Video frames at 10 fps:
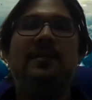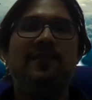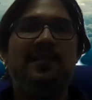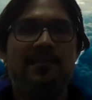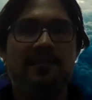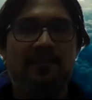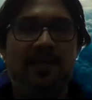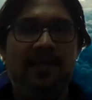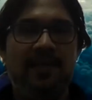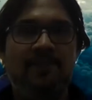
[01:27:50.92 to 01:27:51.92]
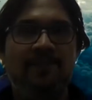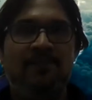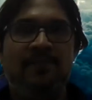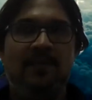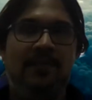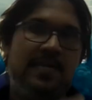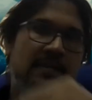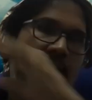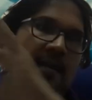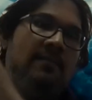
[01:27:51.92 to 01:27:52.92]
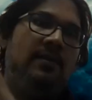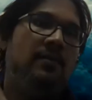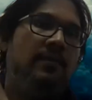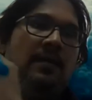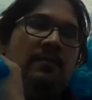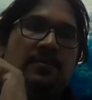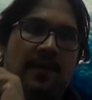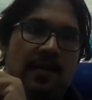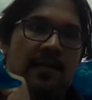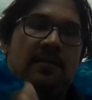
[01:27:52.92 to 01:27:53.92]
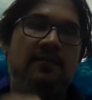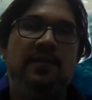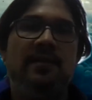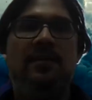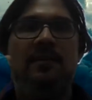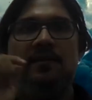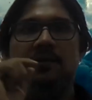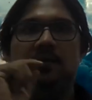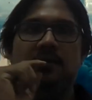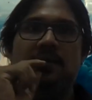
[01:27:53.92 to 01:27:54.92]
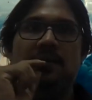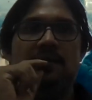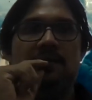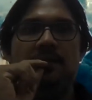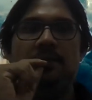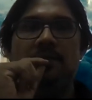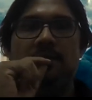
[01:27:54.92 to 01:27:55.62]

confident in the beginning, but at one level you become smartly confident. Uh, that is, that be